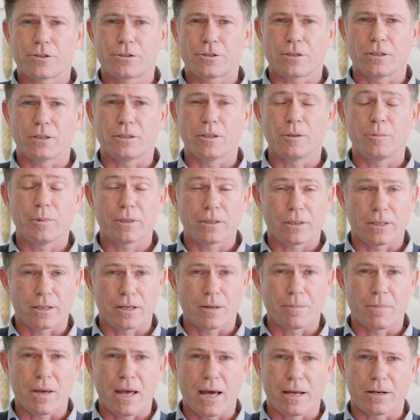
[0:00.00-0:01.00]
to limit the
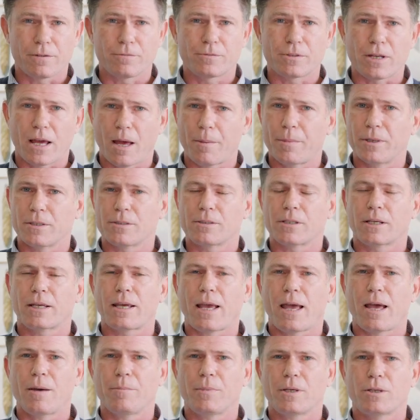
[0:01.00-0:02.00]
amount of damage that
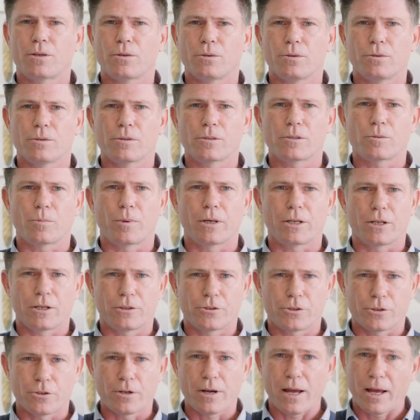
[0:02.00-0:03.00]
can be caused when you
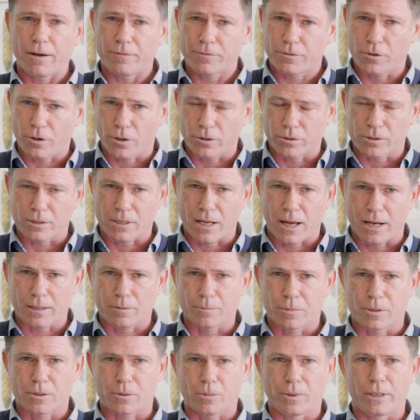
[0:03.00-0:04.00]
do have
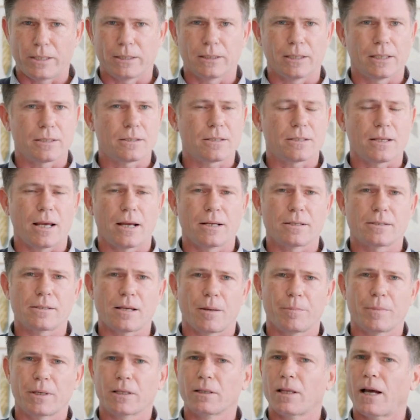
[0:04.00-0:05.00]
contact between, let's say,
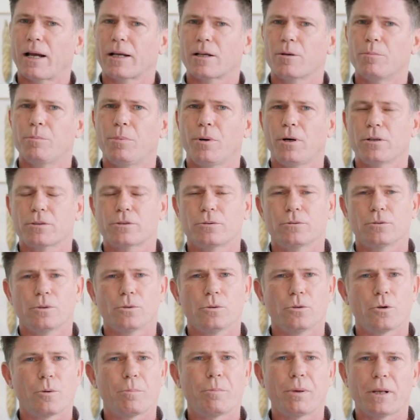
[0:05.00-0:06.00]
something like a bottle
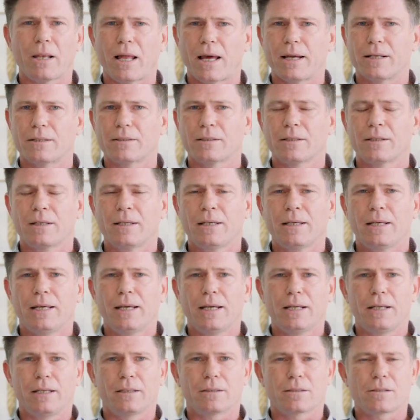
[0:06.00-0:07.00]
or a plate
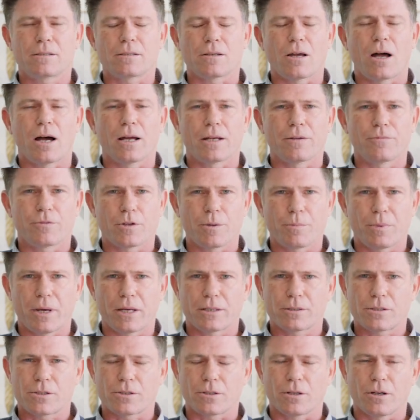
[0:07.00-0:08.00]
hitting the side of your
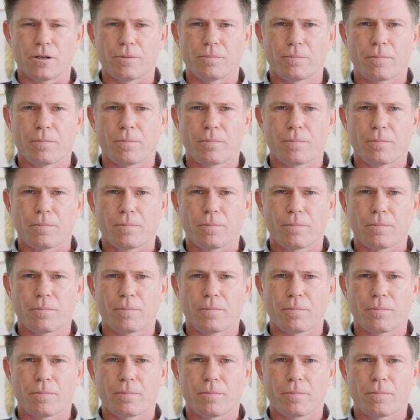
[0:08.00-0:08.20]
benchtop.